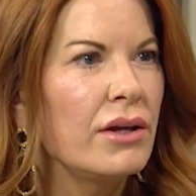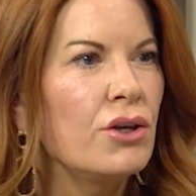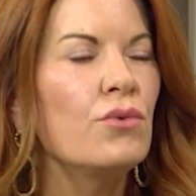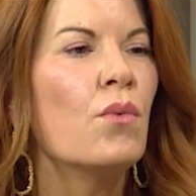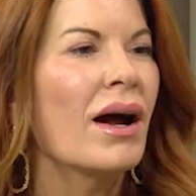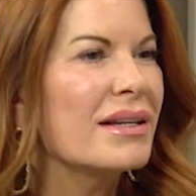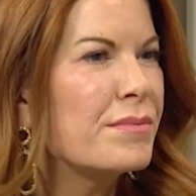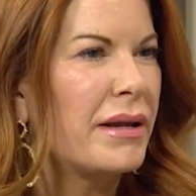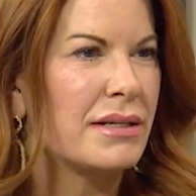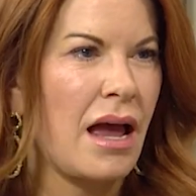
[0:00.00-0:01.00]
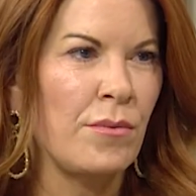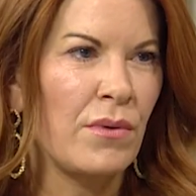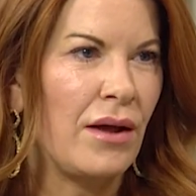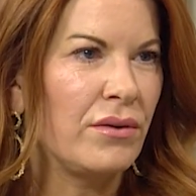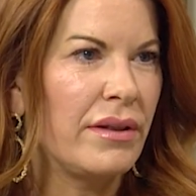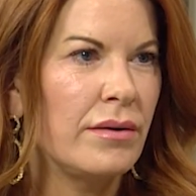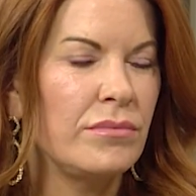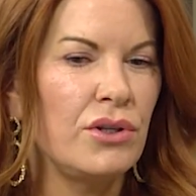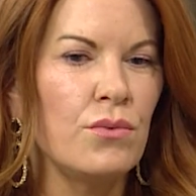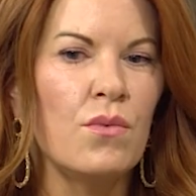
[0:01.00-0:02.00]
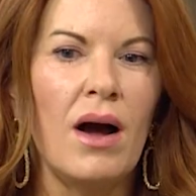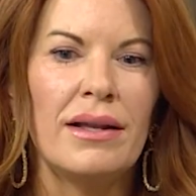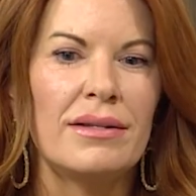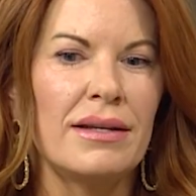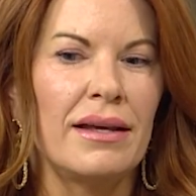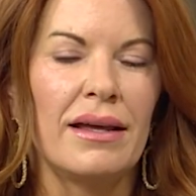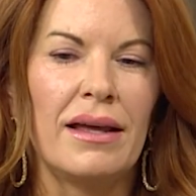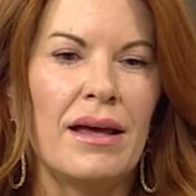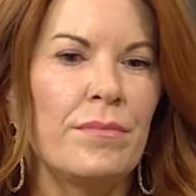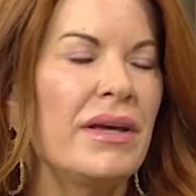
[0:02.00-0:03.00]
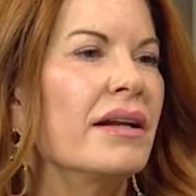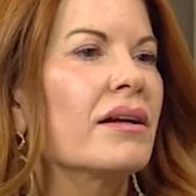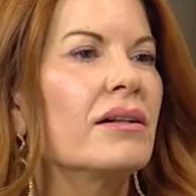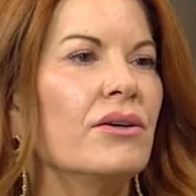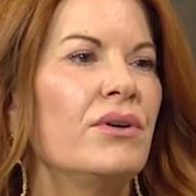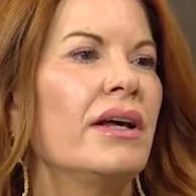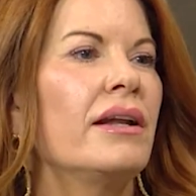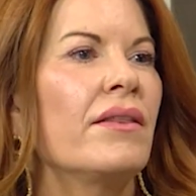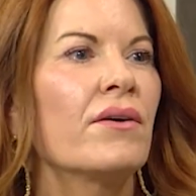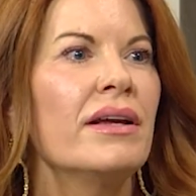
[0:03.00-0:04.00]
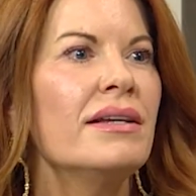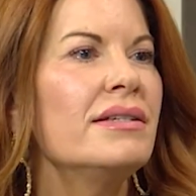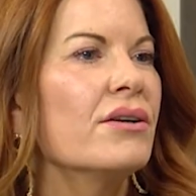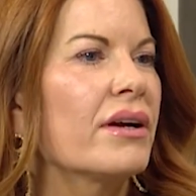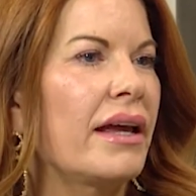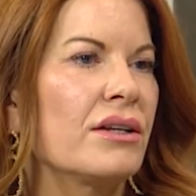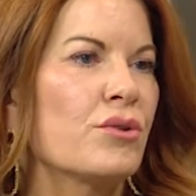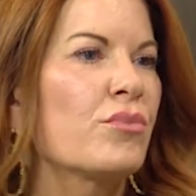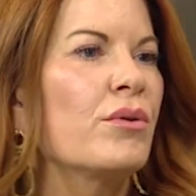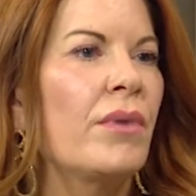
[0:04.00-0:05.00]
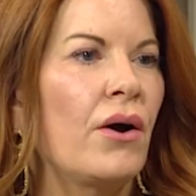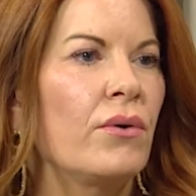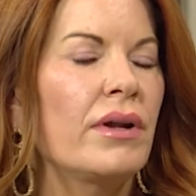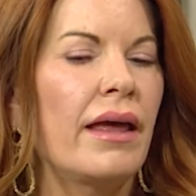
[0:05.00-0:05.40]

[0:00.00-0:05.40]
You want to spend time around them. You want to be included, and they're easier, again, to promote.